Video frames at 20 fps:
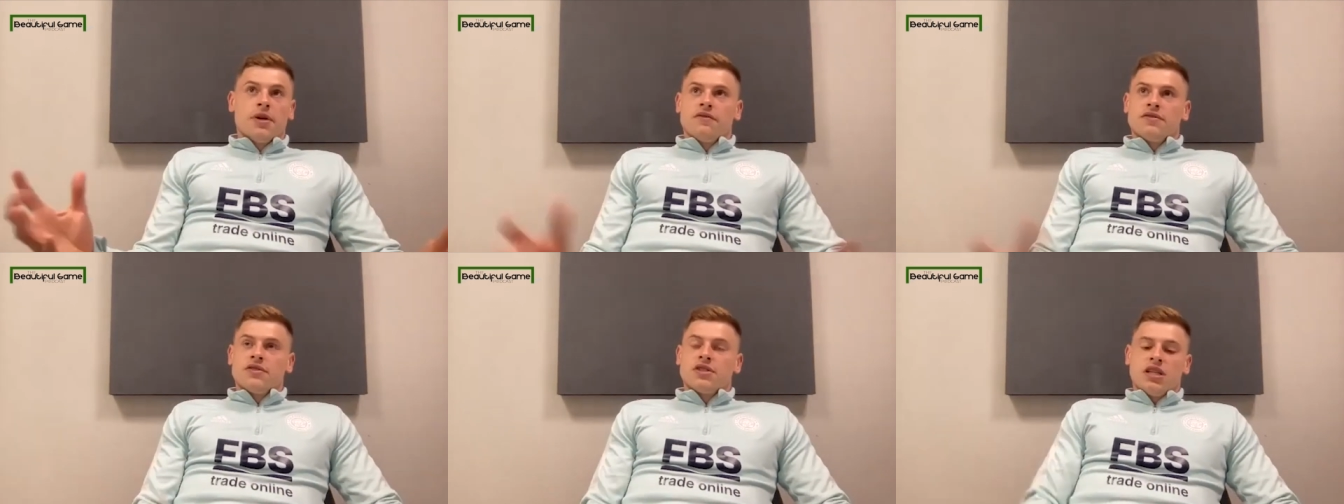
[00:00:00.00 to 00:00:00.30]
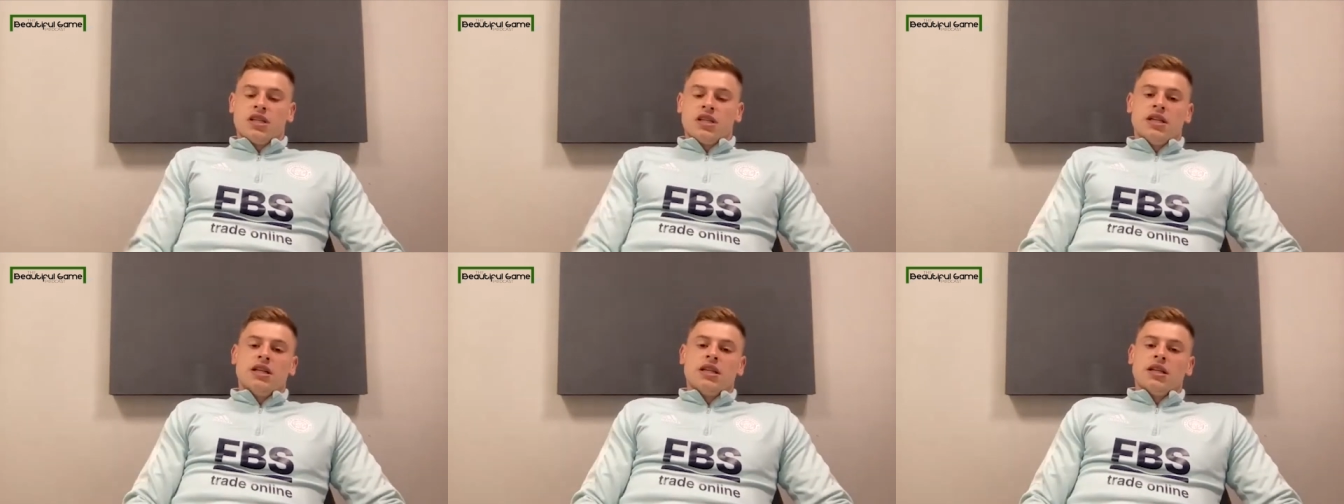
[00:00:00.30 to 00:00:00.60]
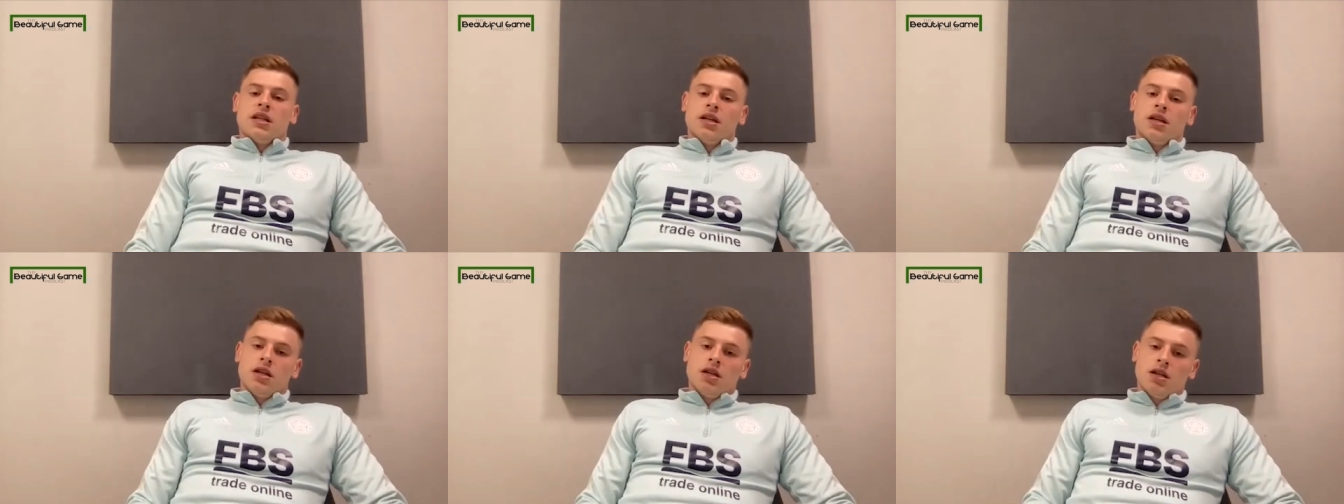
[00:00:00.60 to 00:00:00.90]
team and I've
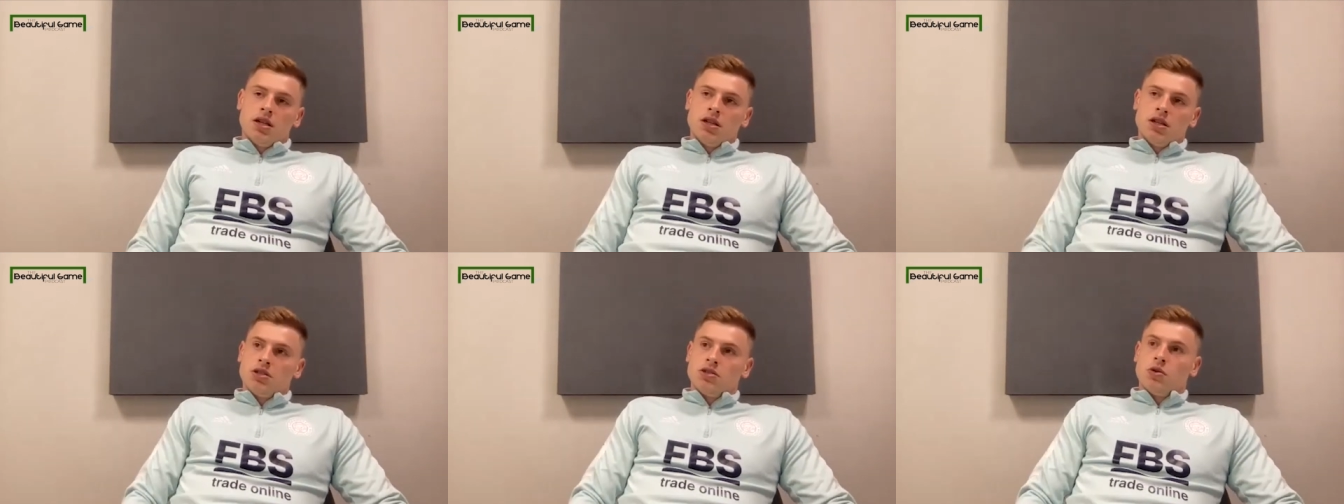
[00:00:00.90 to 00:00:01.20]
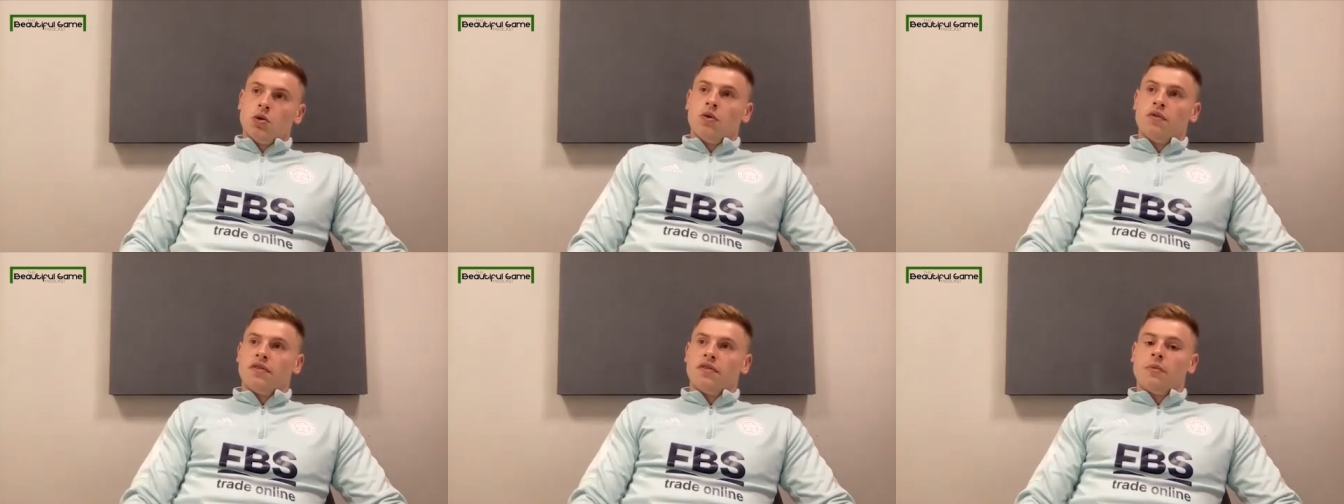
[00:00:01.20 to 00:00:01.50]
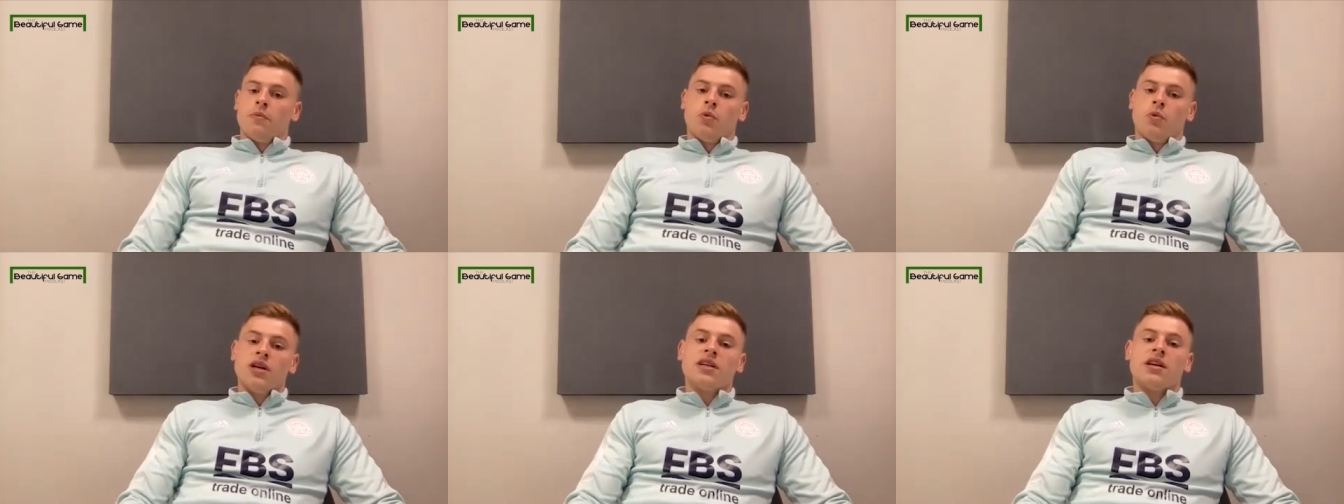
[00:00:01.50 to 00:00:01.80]
seen
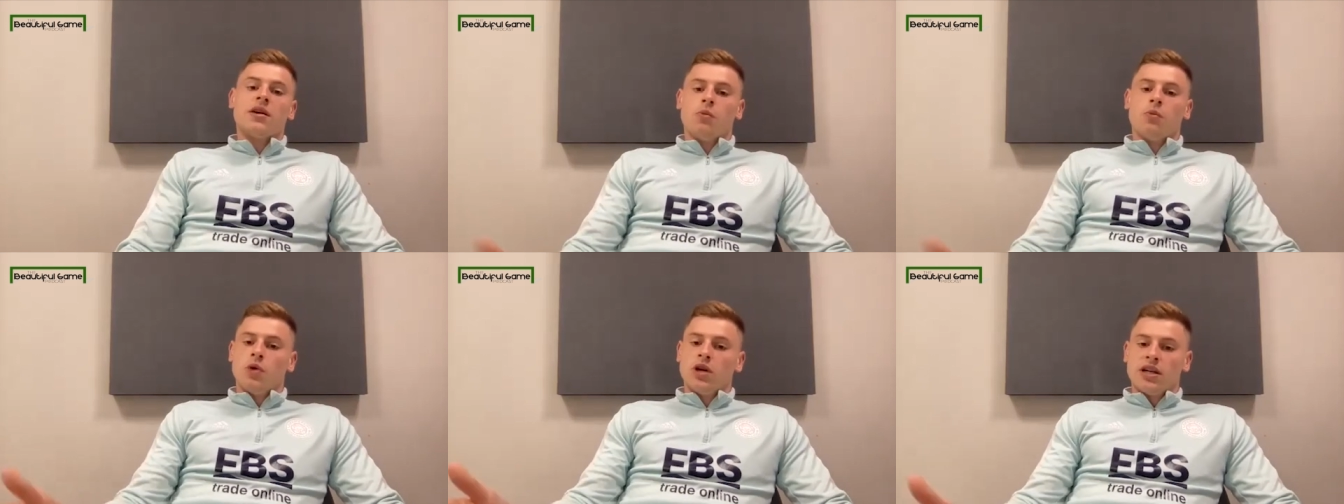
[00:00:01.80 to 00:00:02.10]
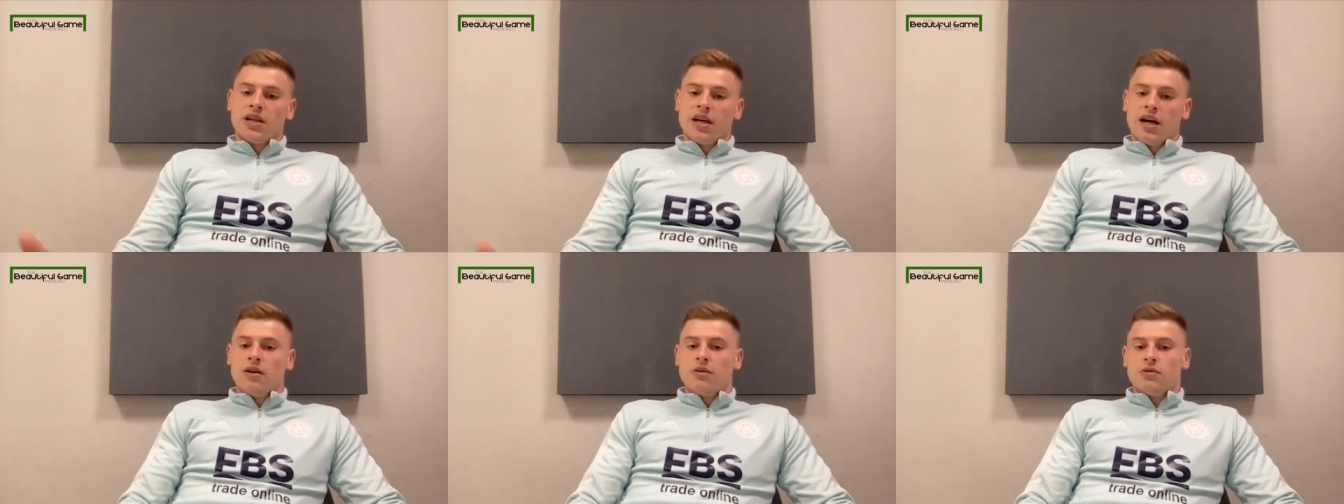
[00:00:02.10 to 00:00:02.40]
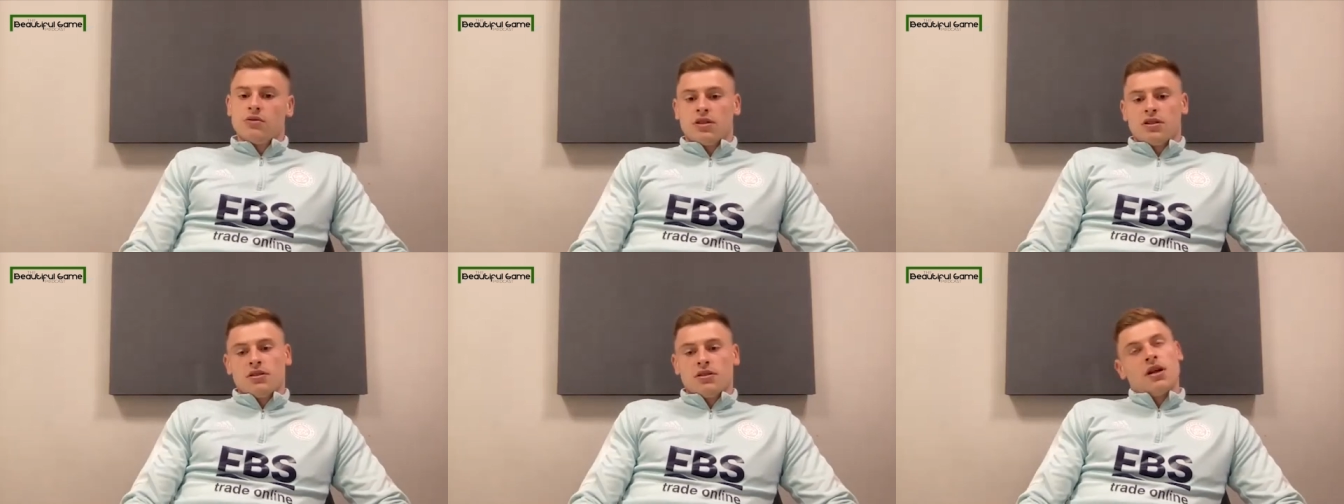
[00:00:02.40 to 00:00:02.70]
sort of them week in week
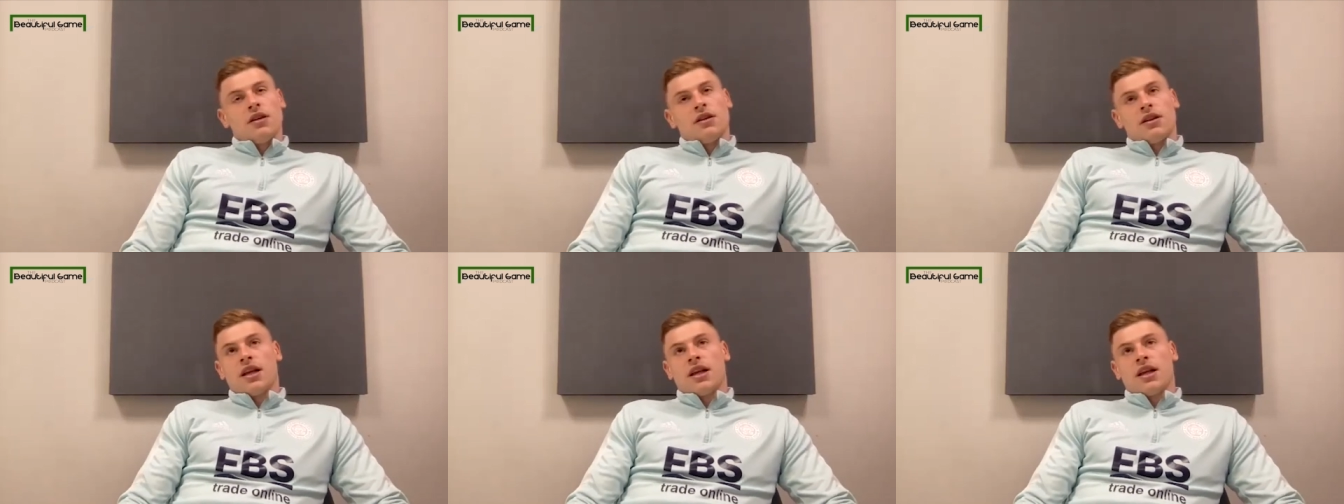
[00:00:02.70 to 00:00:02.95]
out,